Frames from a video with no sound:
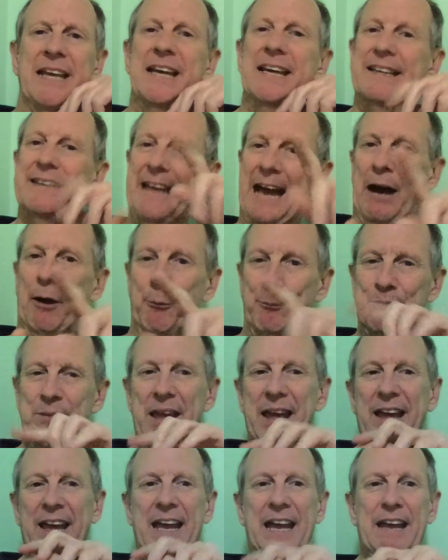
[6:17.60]
Now,
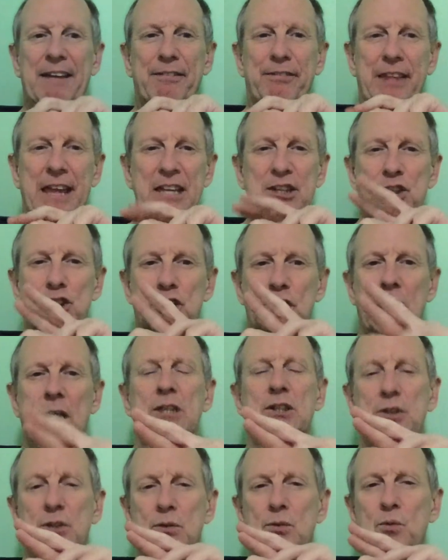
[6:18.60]
if there's
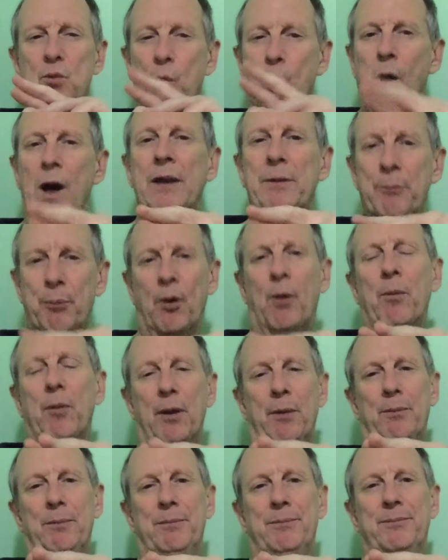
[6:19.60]
just one
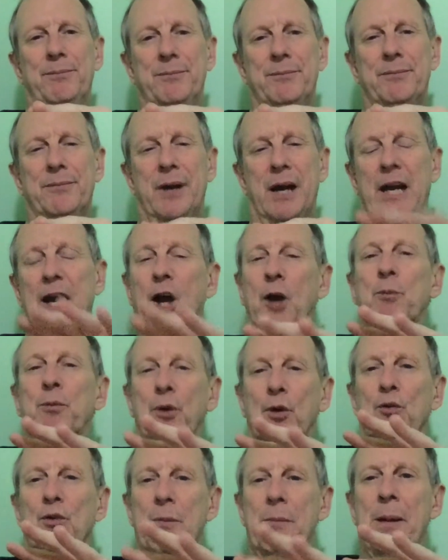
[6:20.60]
problem I hope
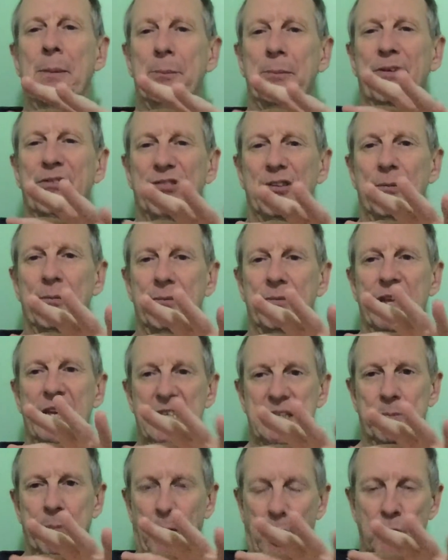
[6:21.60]
you'll remember from
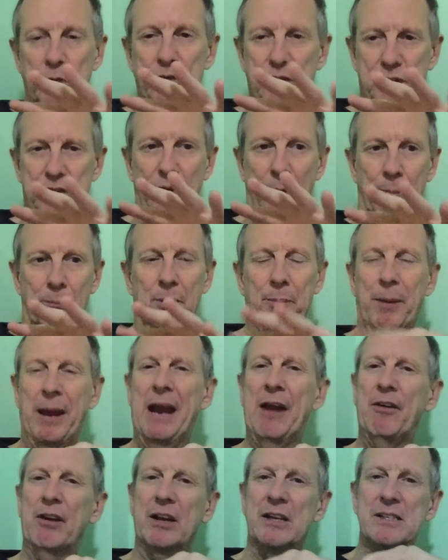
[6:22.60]
these posts on
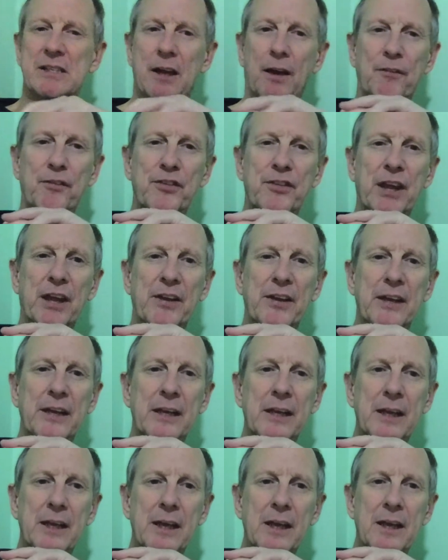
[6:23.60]
preparing a self-study,
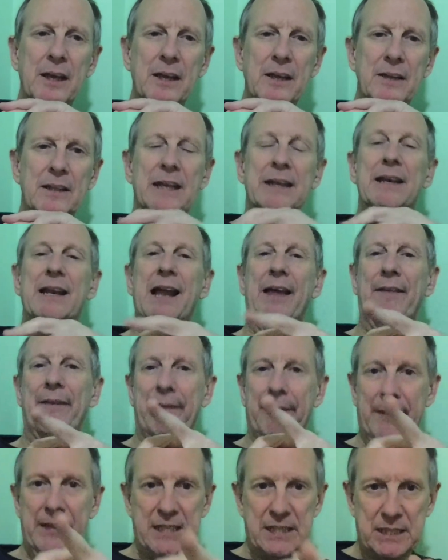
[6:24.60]
then let
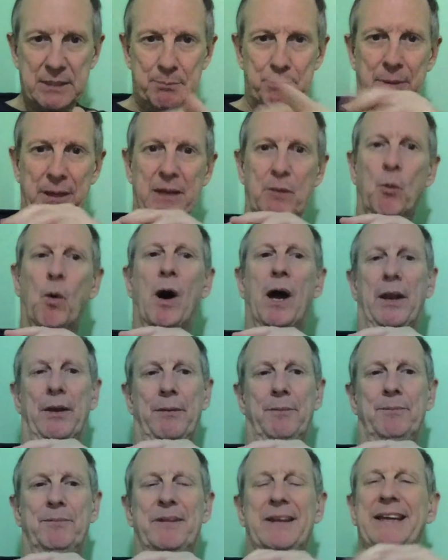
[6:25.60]
this be one.
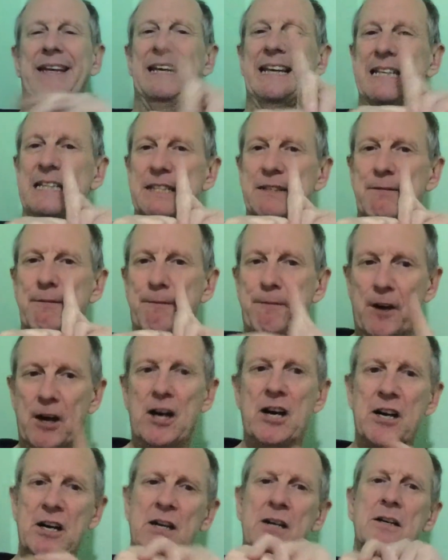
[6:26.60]
It's
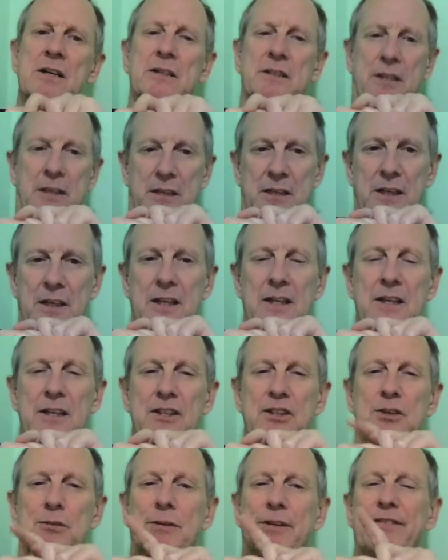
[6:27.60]
far harder
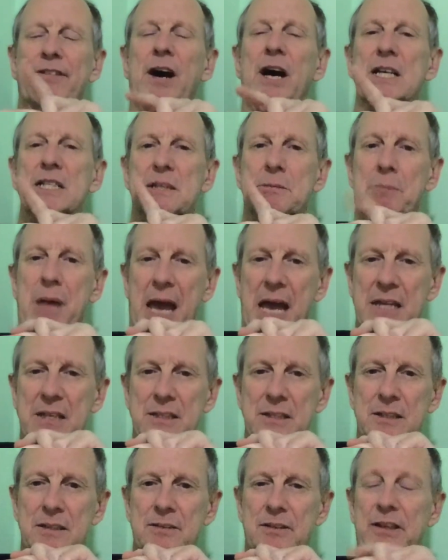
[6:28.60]
to revise a
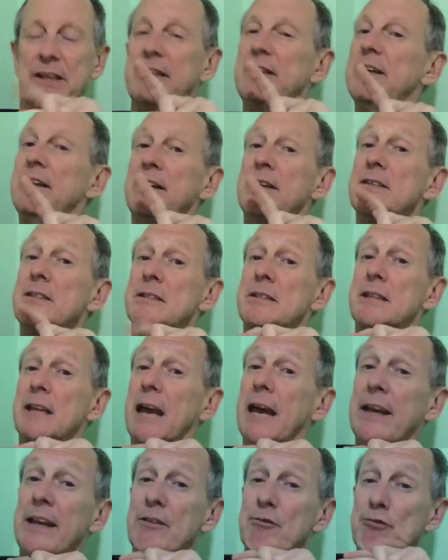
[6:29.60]
mess than it is to
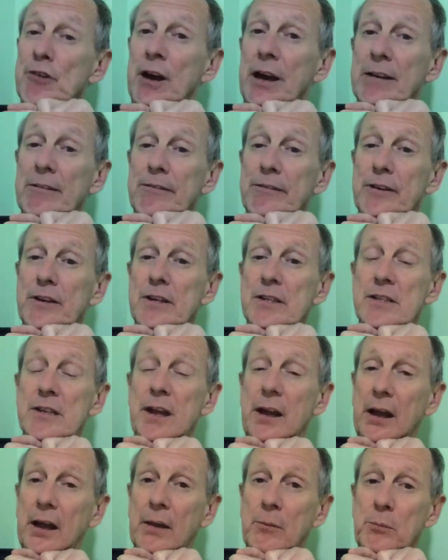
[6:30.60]
get it right first
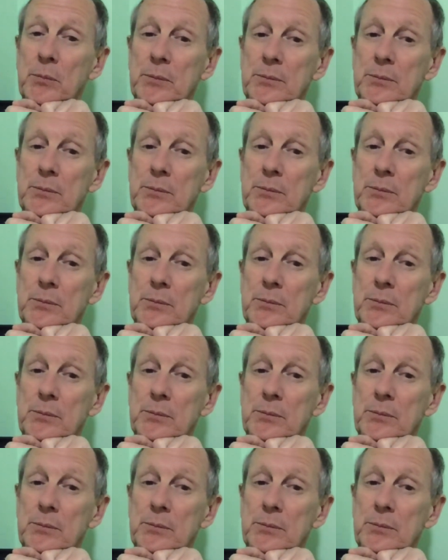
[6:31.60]
time.